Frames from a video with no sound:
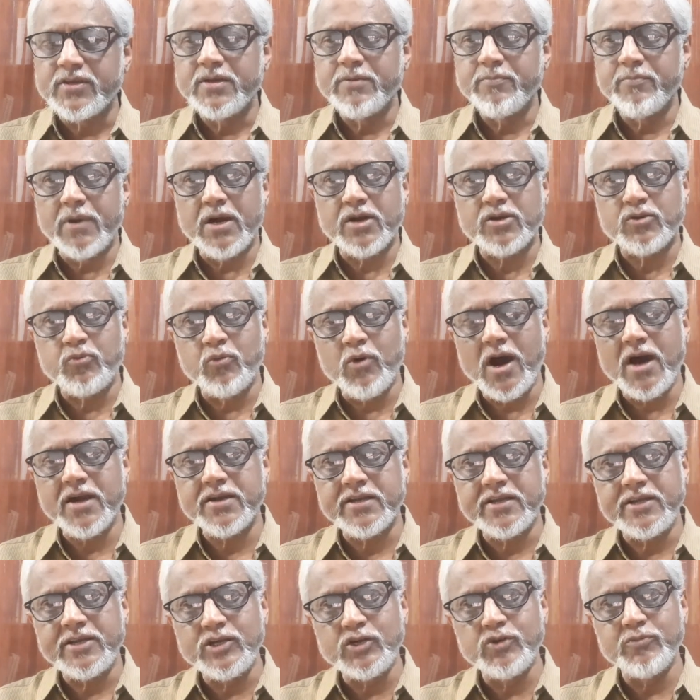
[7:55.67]
but what
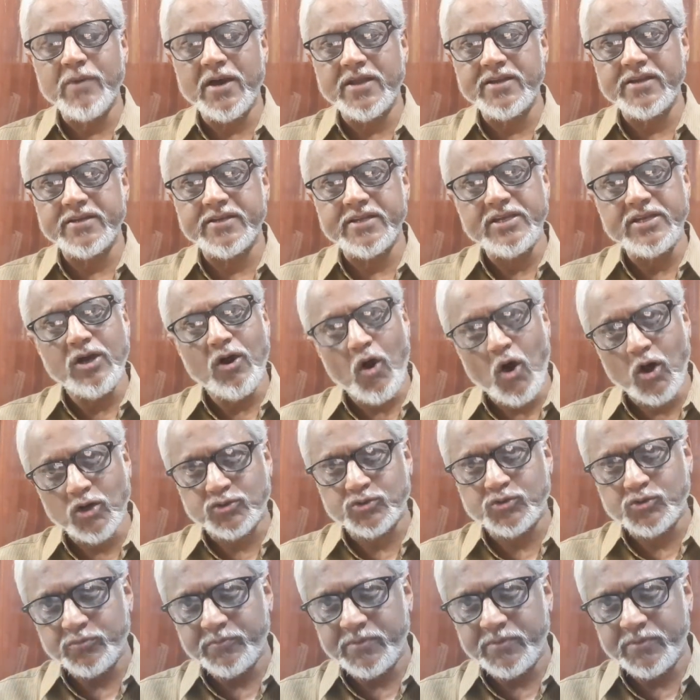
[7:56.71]
humanity ought to